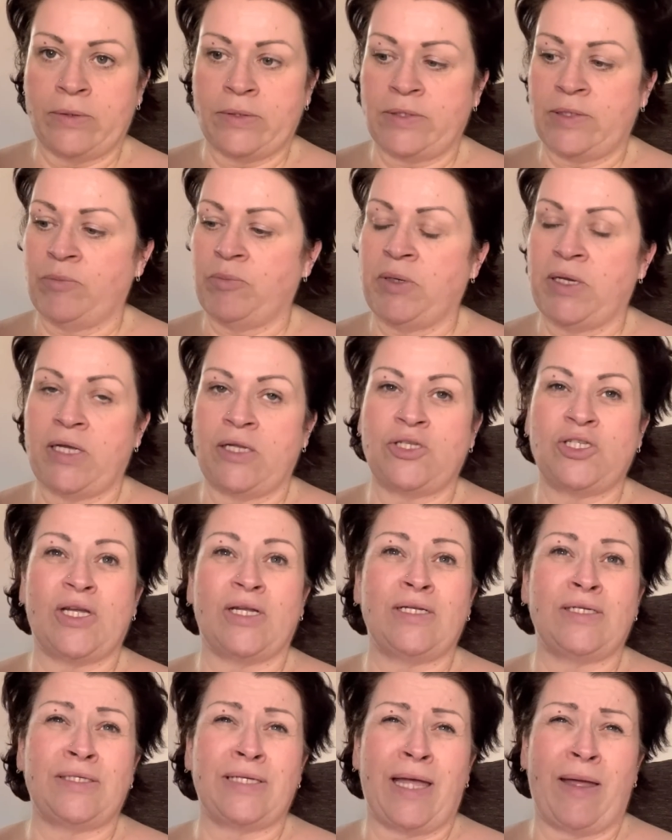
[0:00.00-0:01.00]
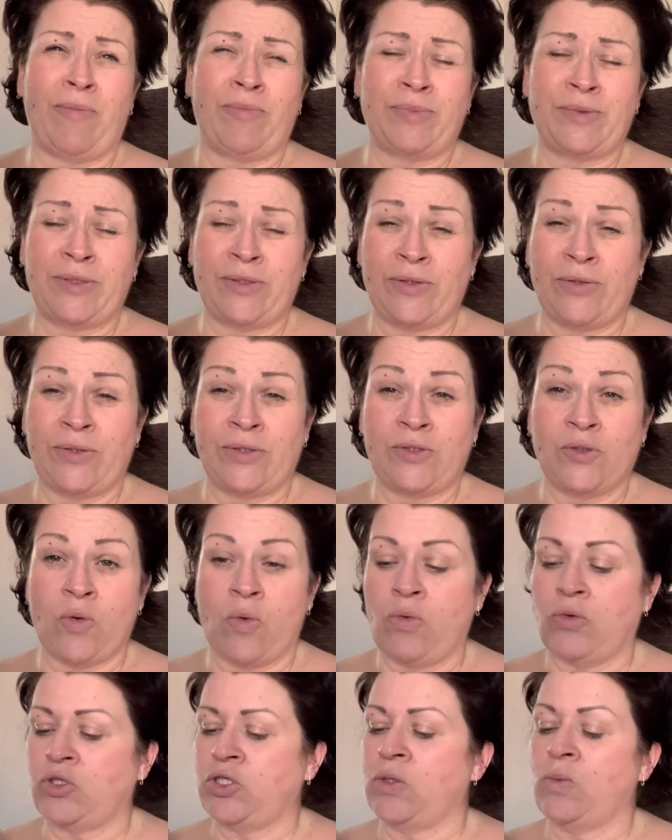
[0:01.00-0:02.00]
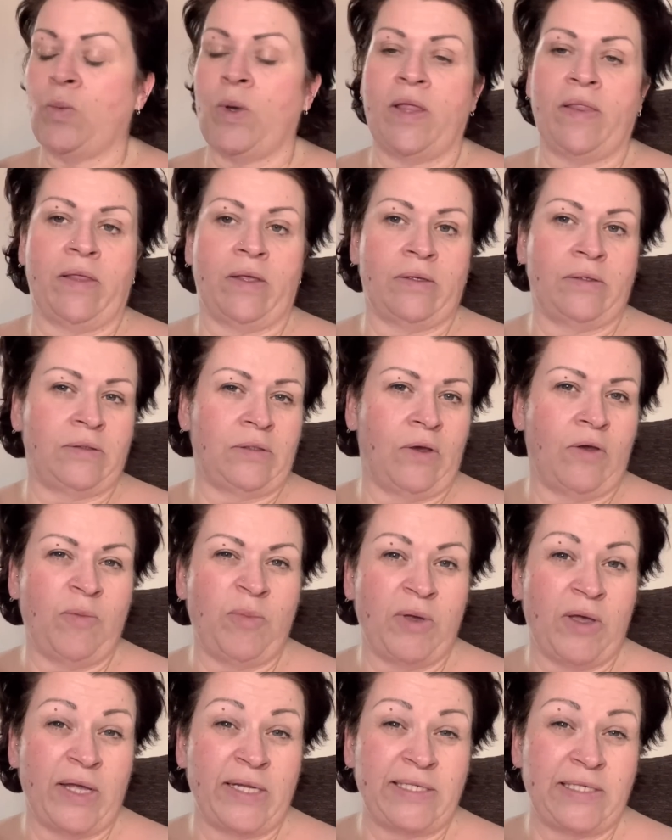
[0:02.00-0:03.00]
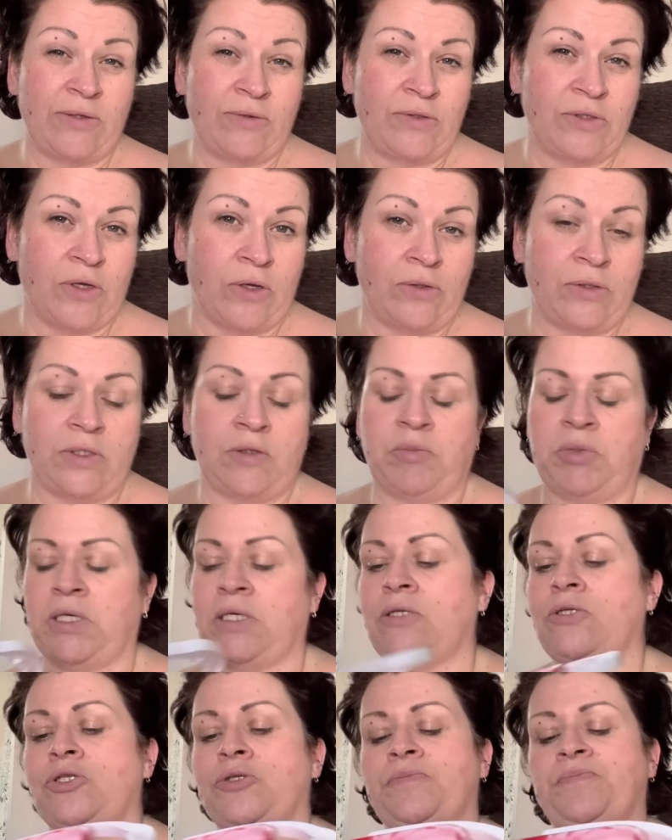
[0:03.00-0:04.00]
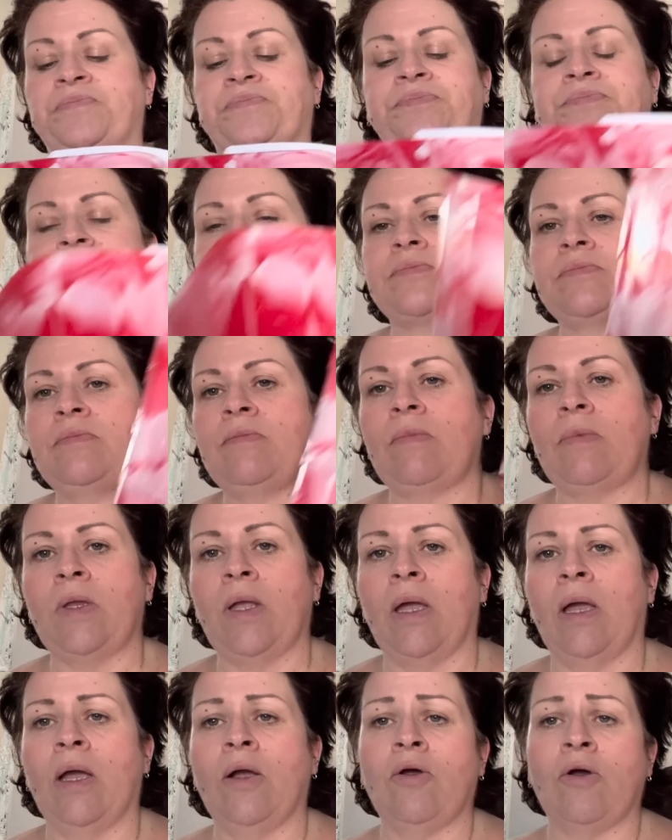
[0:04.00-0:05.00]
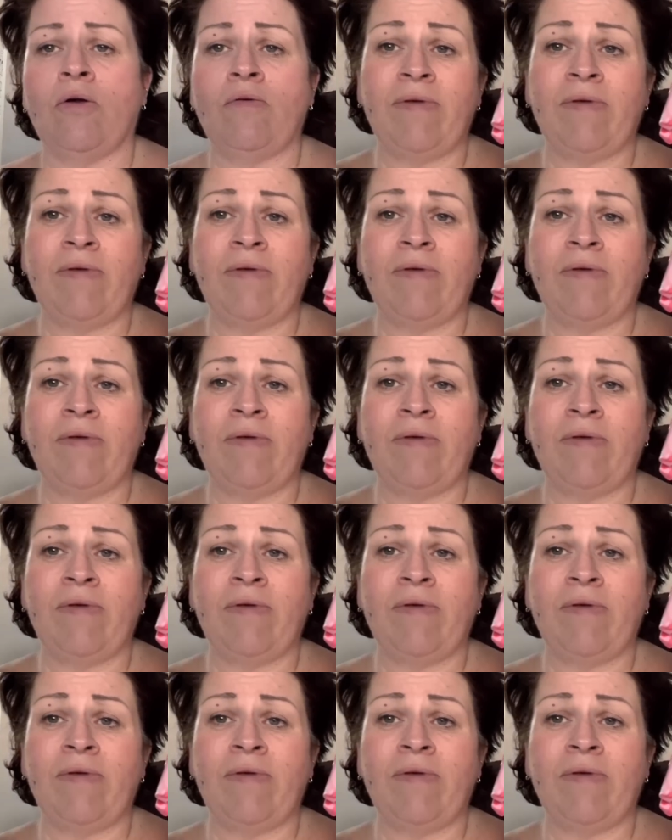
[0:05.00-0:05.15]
to the beach, and it's absolutely scorching weather, so it'd be ideal to go to the beach. I've got a